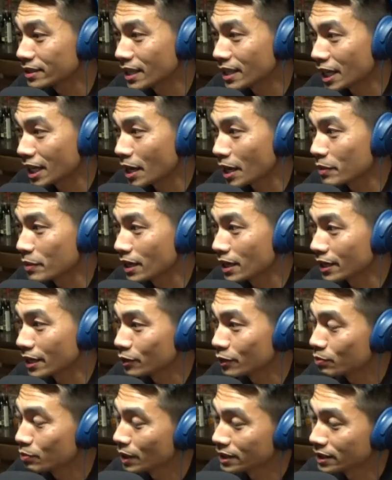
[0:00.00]
it's like, I mean, like,
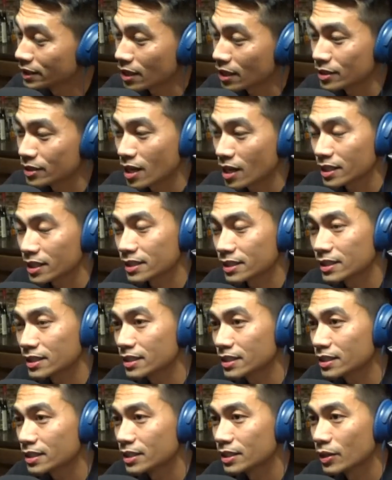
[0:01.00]
you piss out
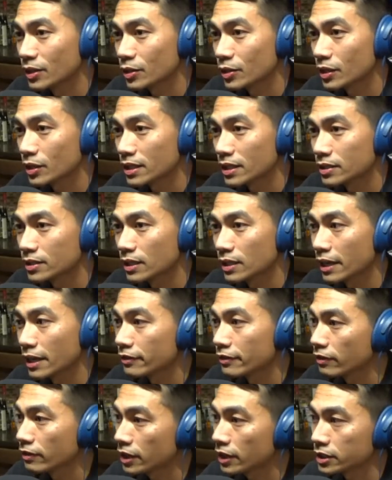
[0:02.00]
toxins, you know, you get to
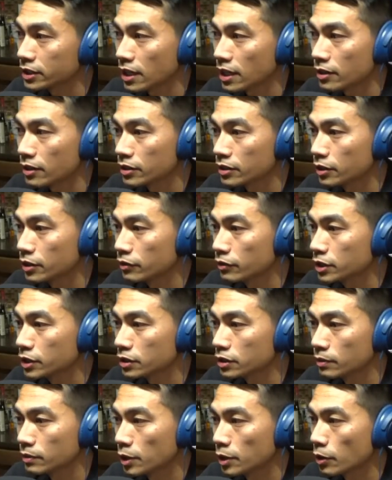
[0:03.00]
like flush out,
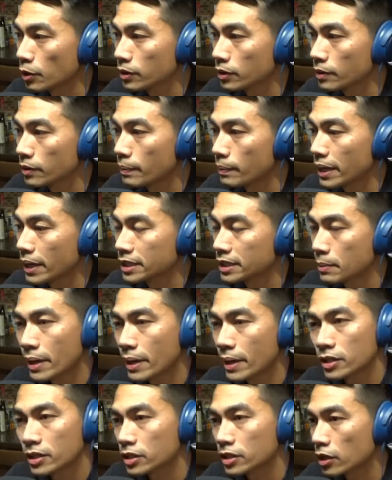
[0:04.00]
it's a
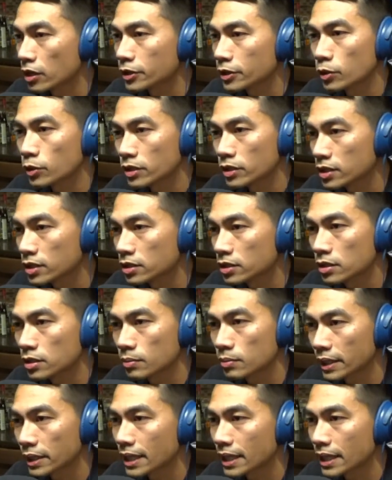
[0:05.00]
better circulatory system.